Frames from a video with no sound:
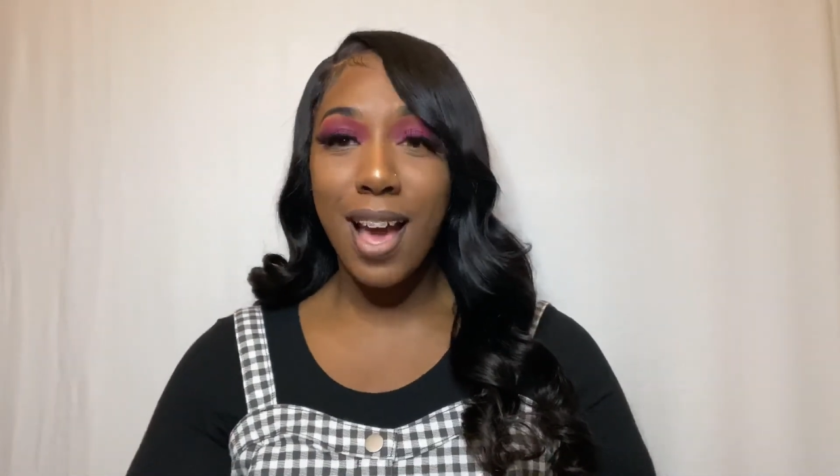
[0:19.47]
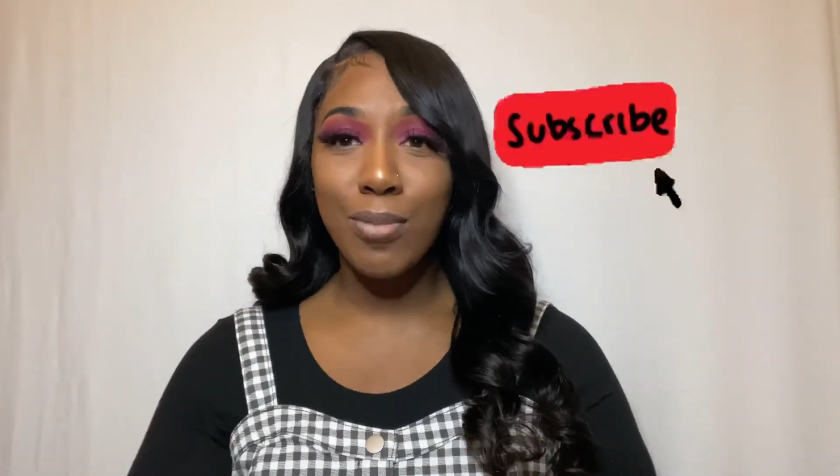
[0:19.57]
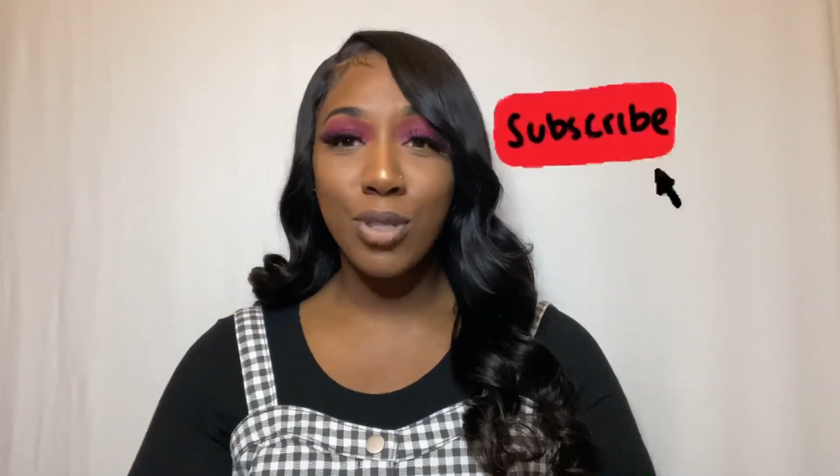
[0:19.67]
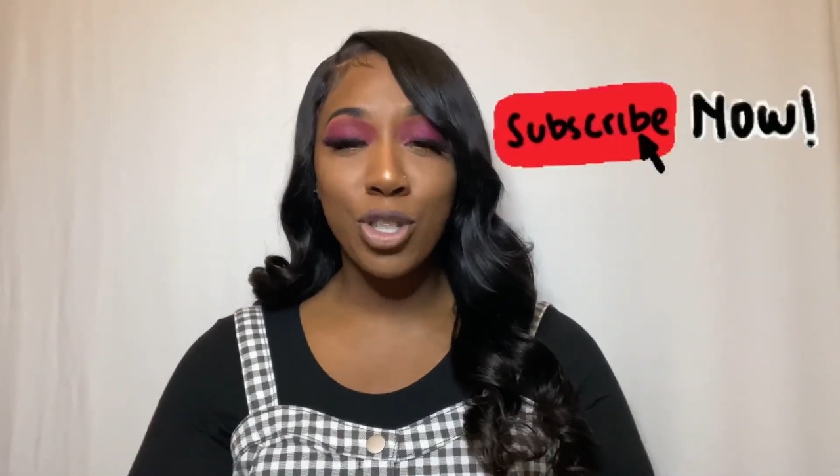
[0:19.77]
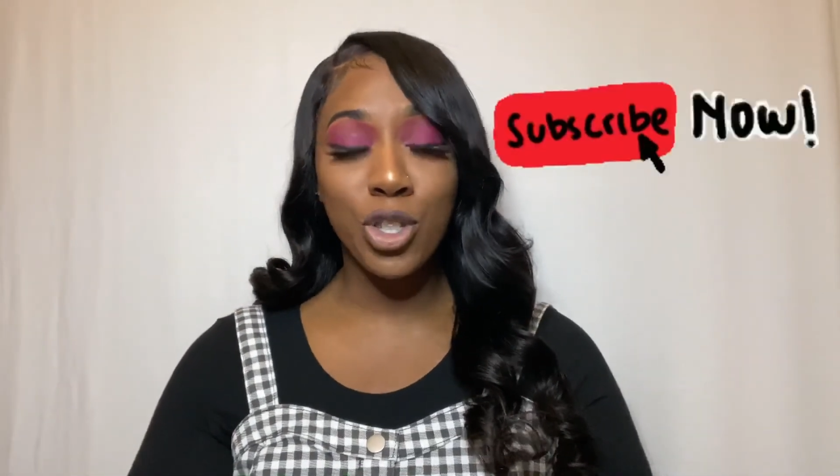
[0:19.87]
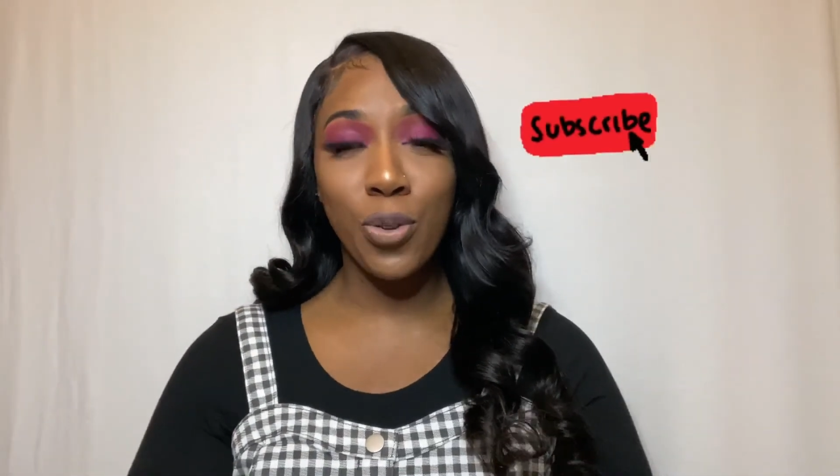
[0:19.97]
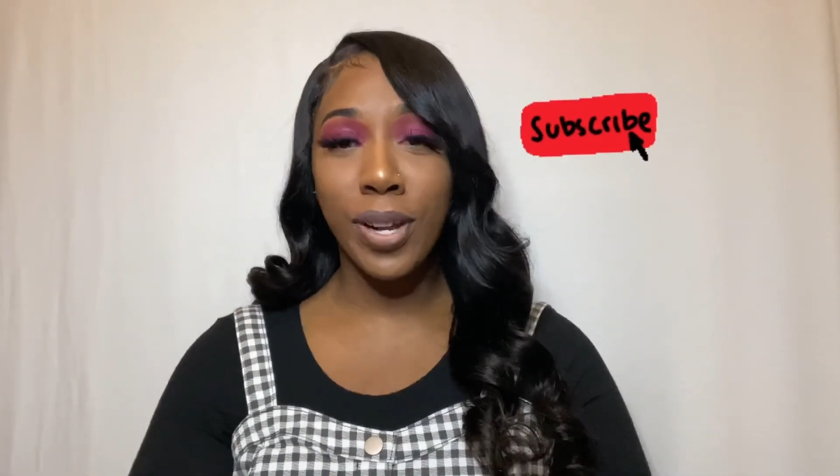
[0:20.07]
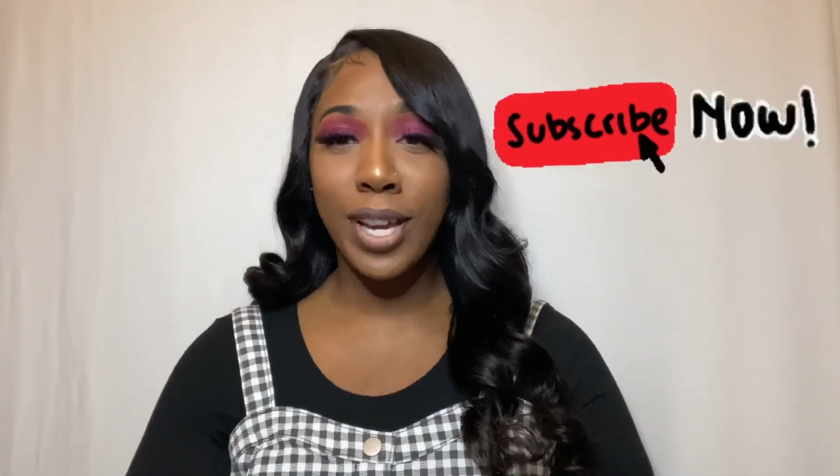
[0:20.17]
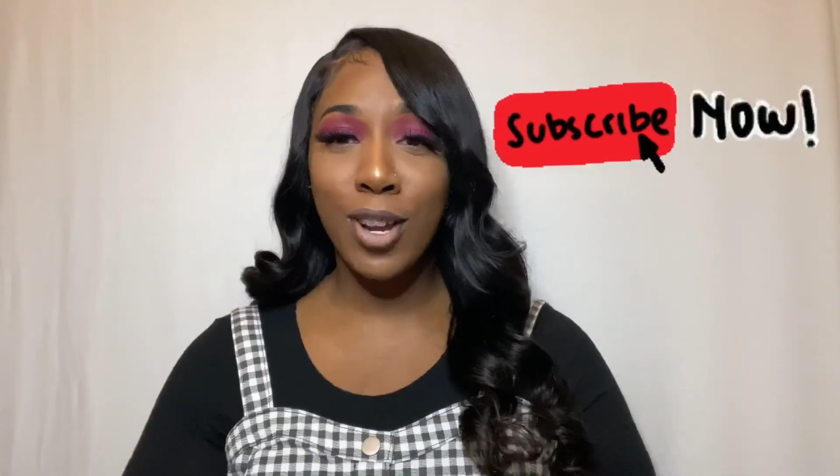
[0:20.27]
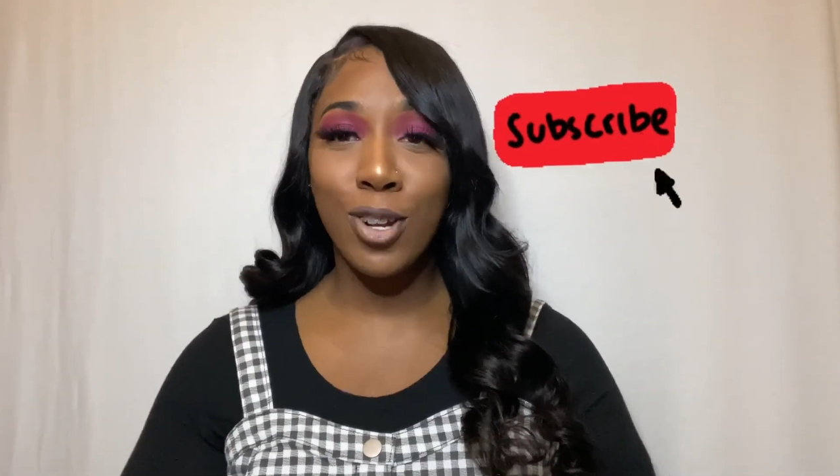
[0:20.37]
Since you are
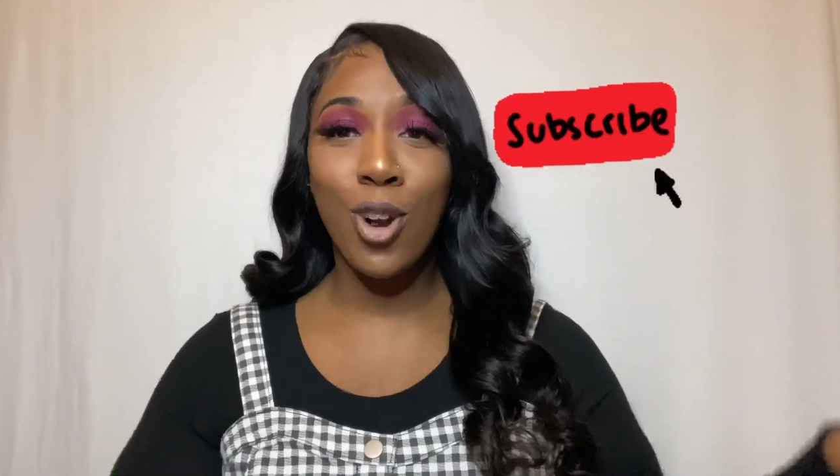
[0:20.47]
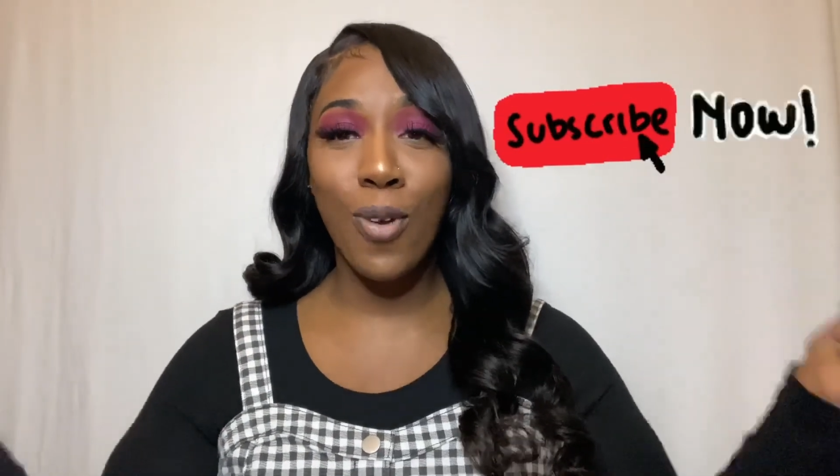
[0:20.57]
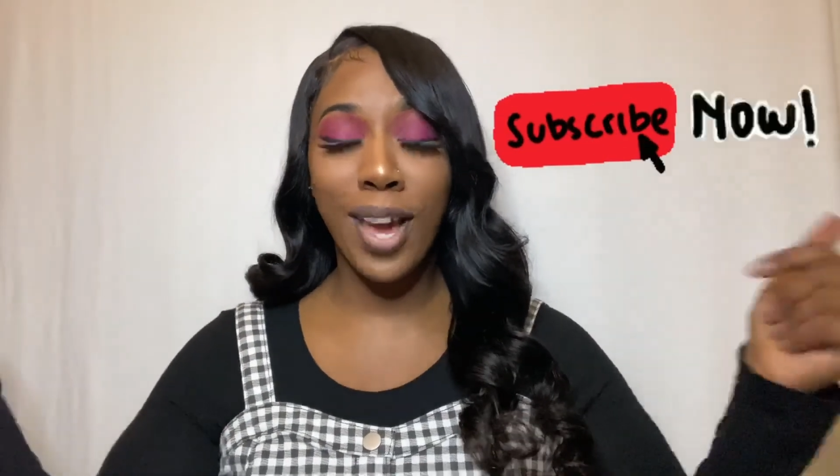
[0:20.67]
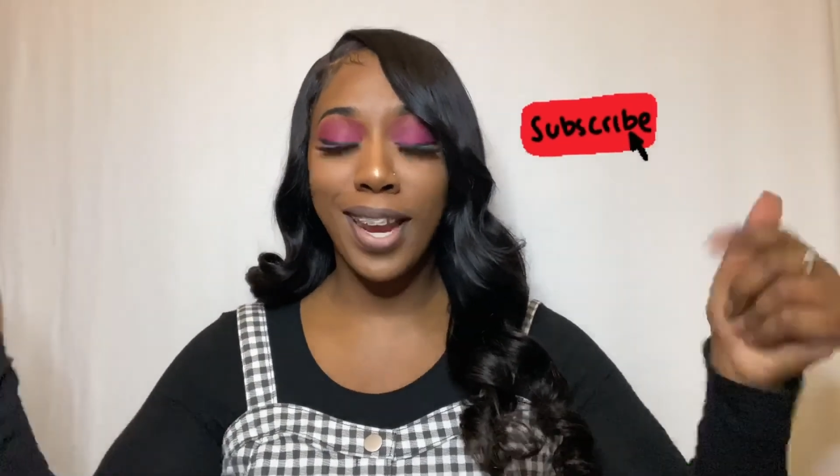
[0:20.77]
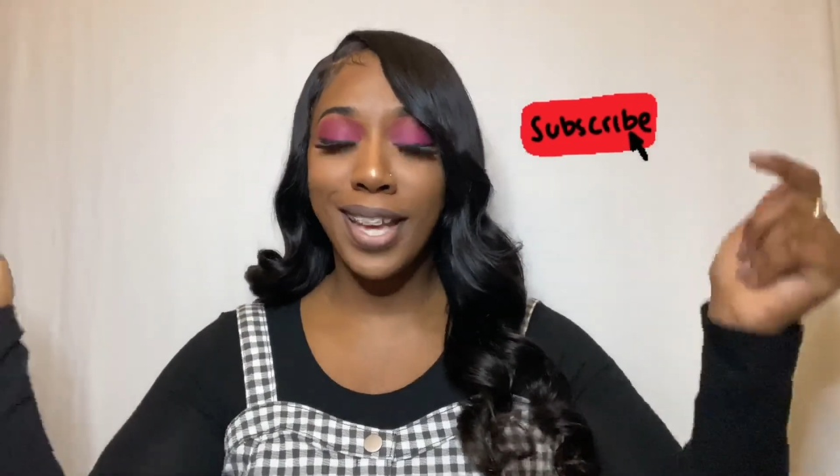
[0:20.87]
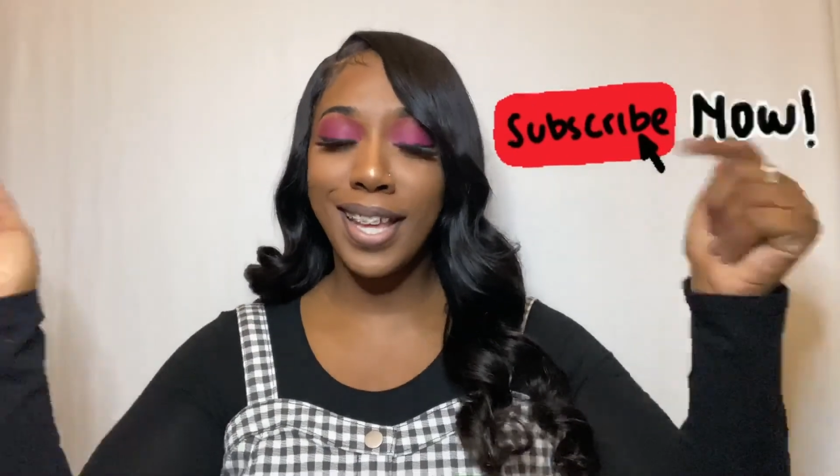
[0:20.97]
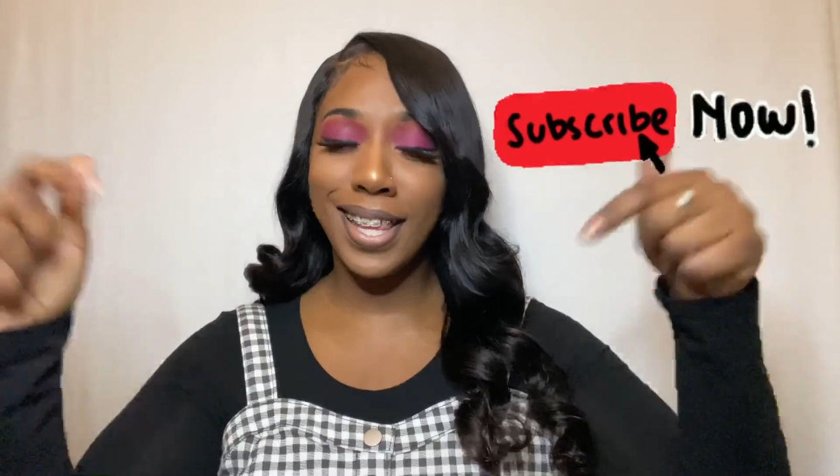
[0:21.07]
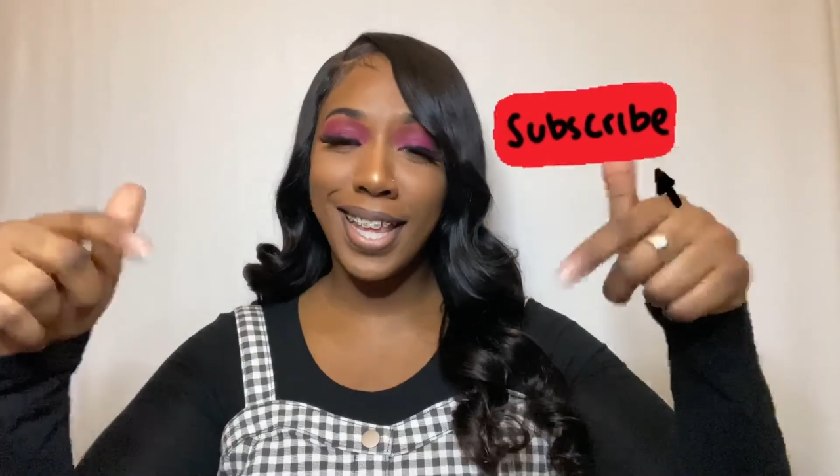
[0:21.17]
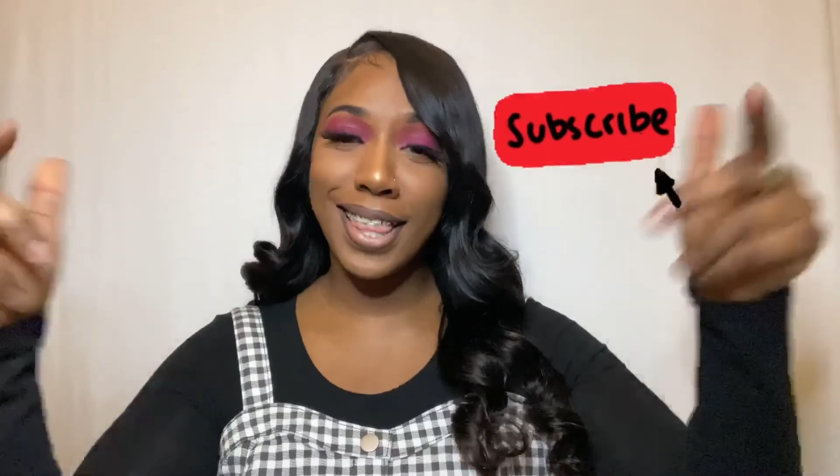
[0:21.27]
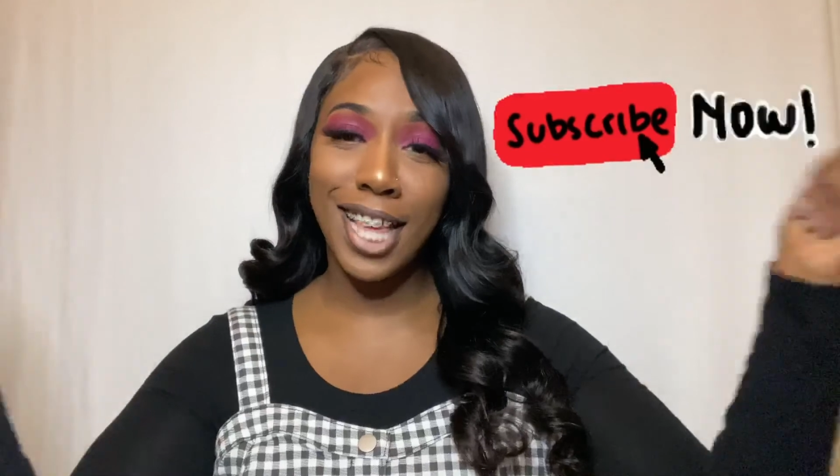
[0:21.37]
here, go ahead and click